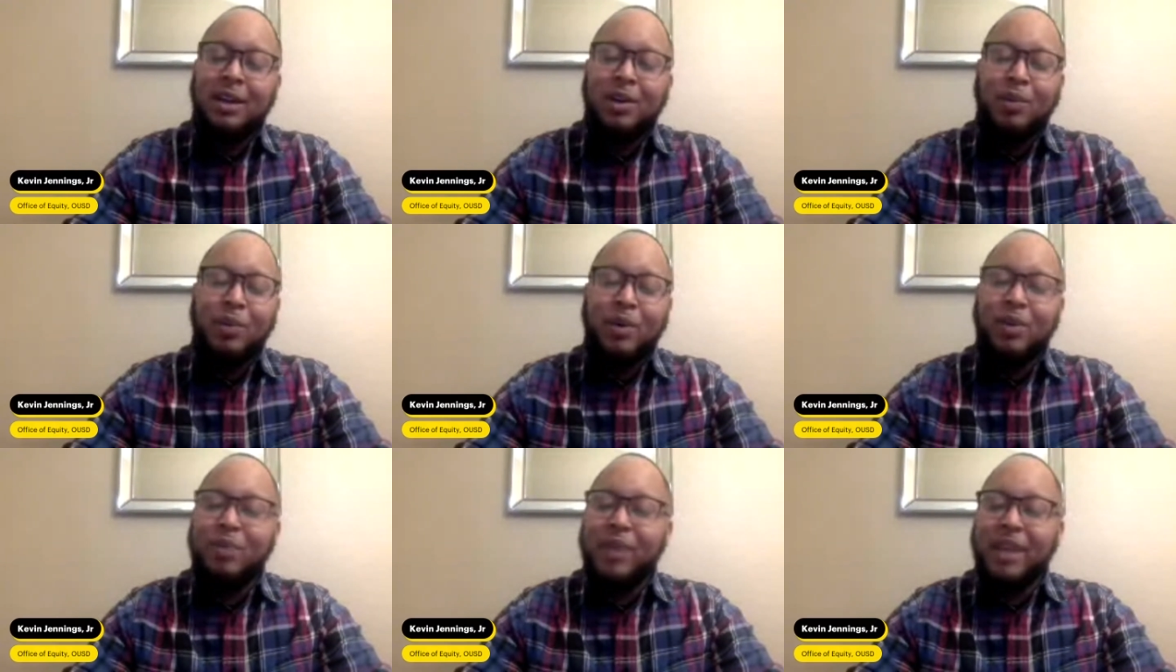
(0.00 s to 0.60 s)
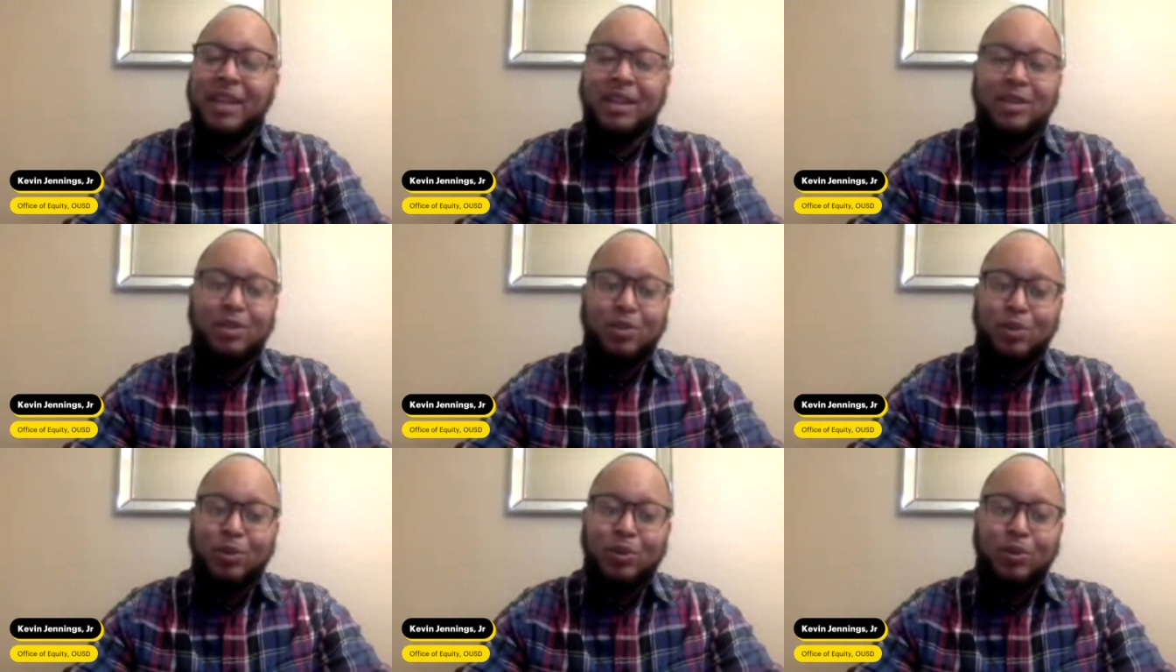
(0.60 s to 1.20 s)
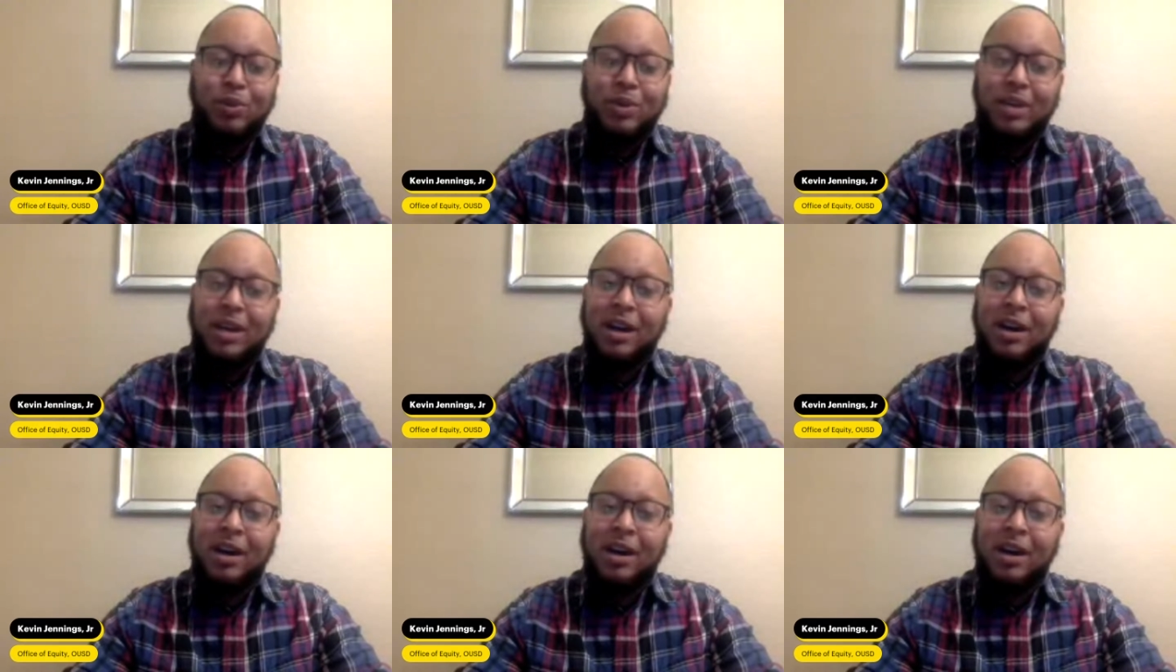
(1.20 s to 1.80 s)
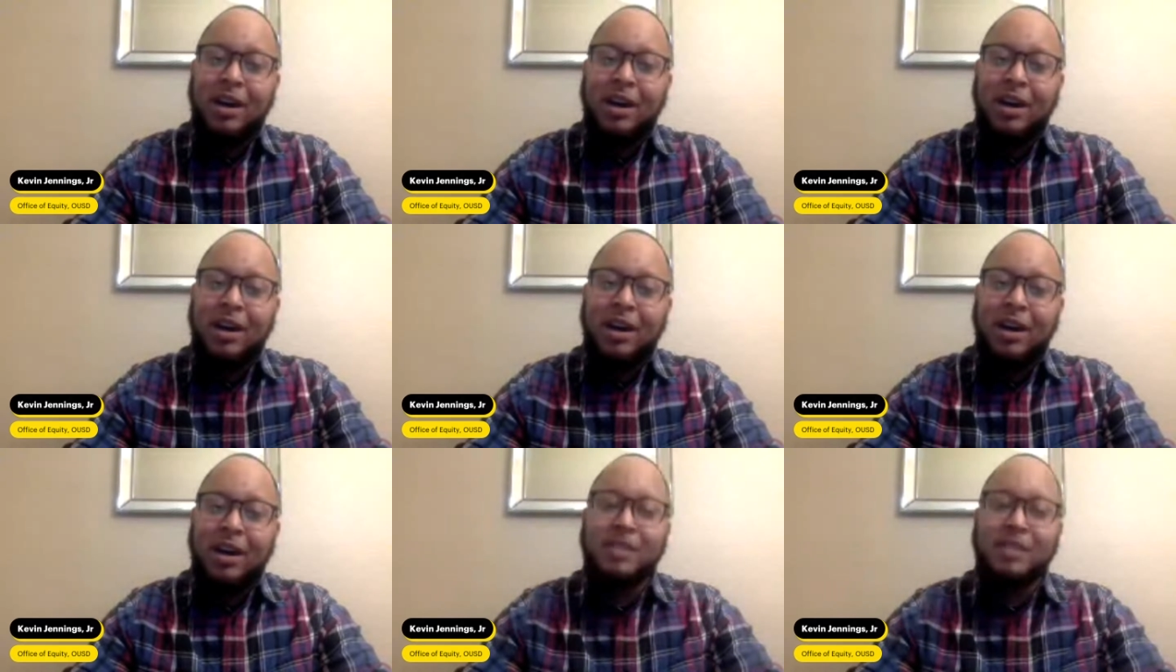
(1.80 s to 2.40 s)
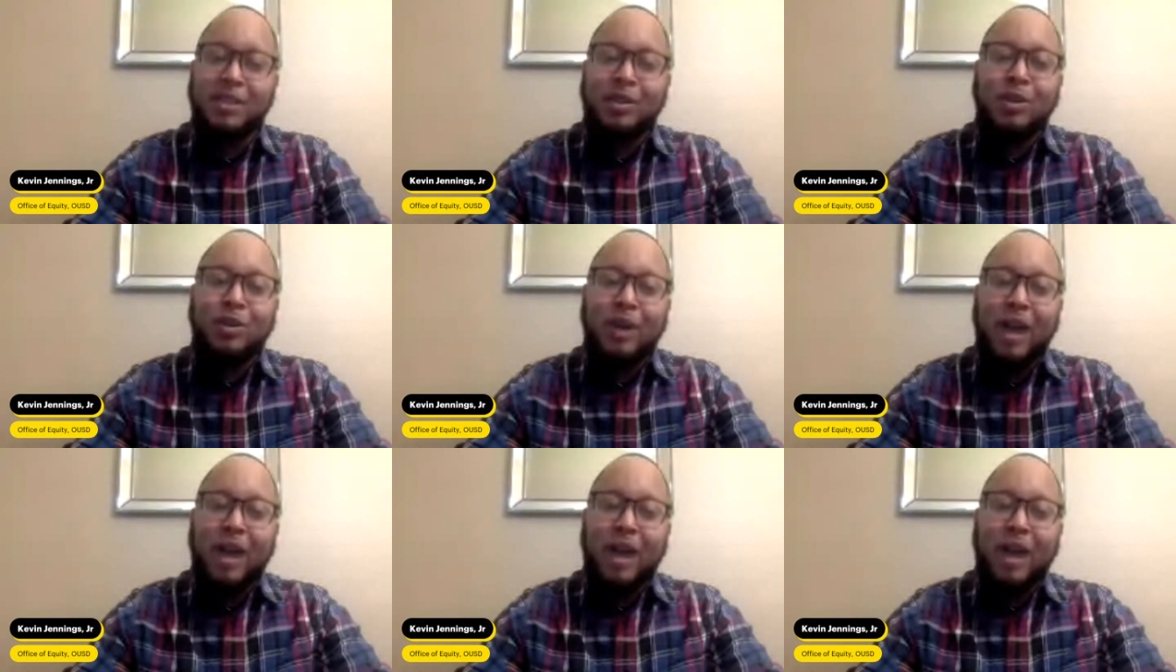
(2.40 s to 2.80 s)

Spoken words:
we're making it through, and we still